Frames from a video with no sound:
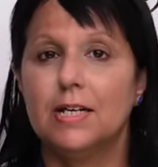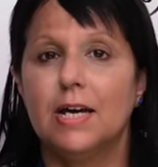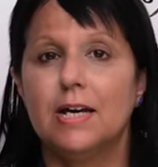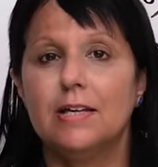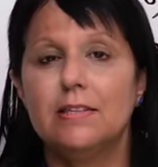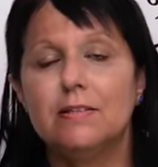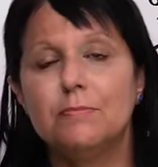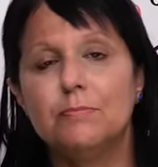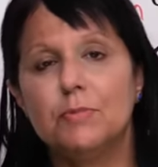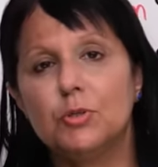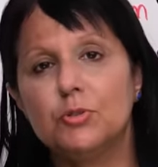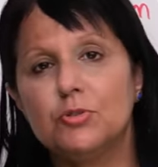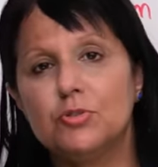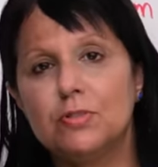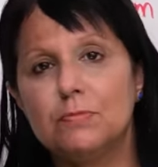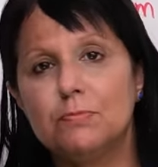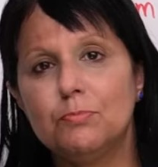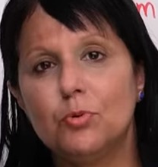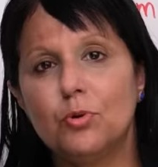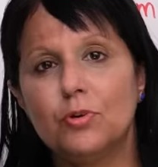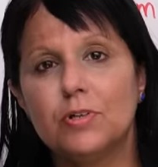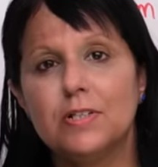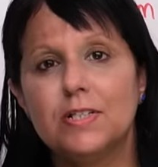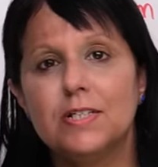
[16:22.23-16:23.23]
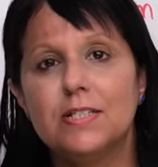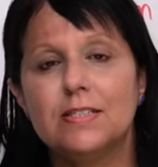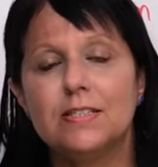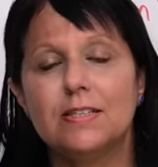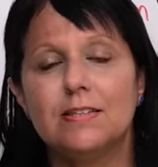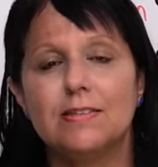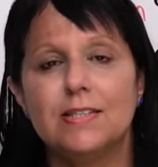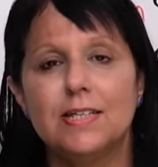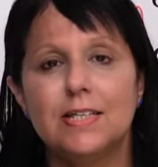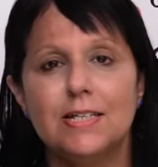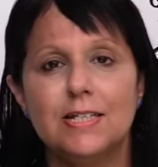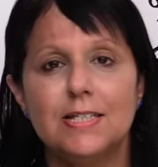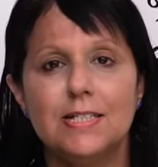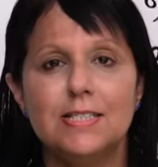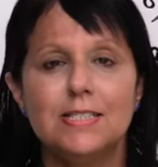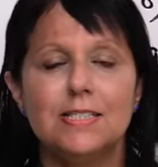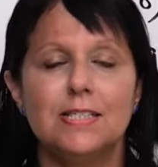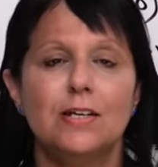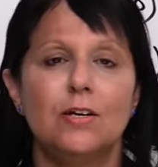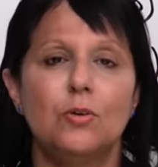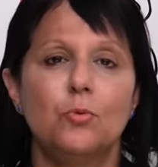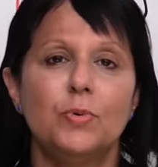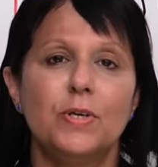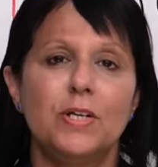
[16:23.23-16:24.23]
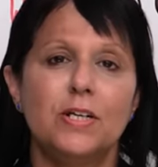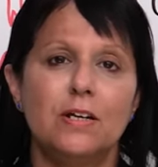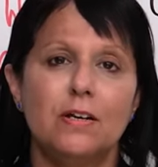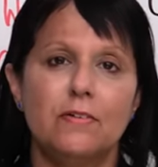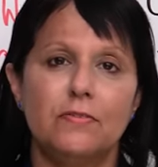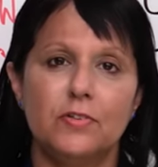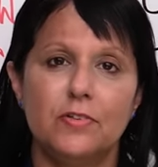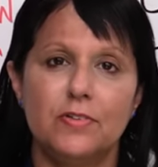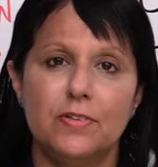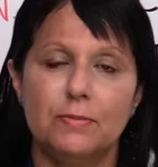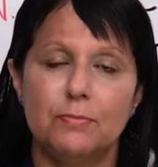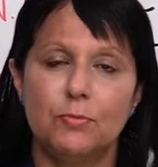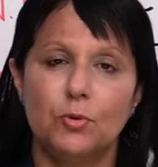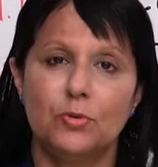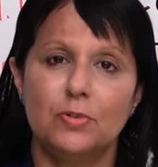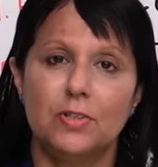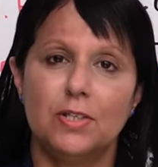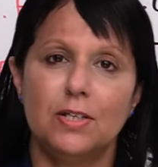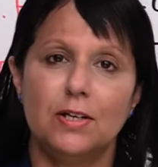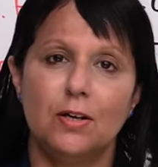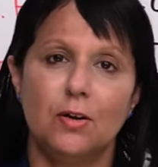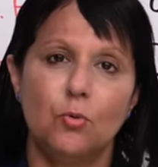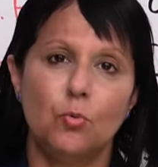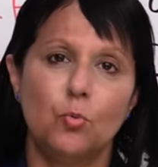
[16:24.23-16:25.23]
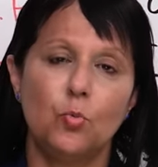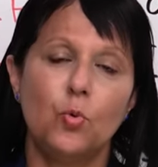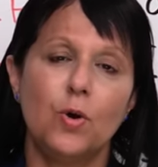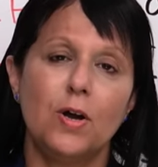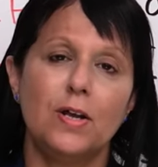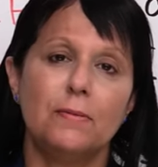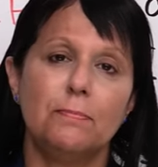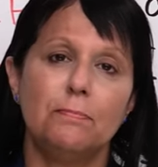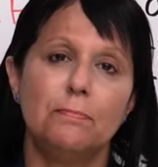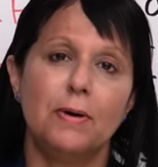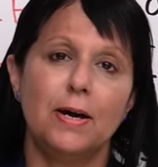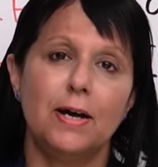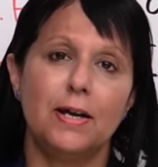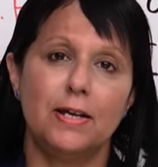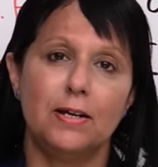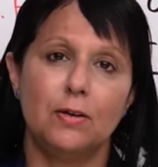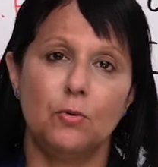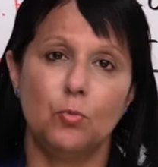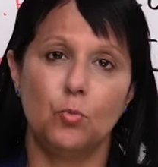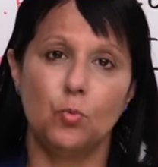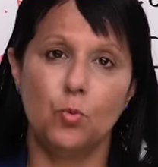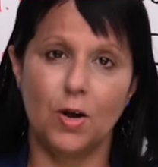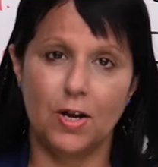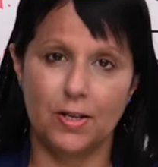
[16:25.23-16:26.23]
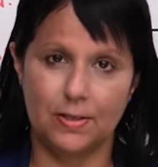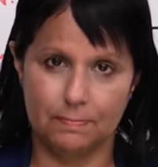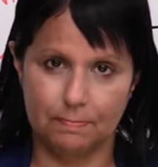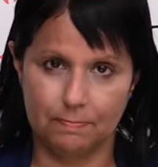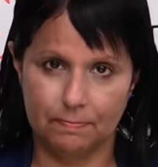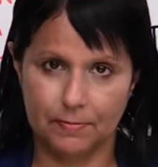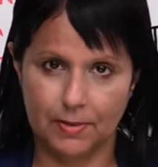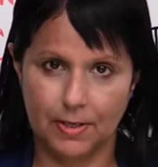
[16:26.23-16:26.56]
And the most important thing is we cover them only one by one.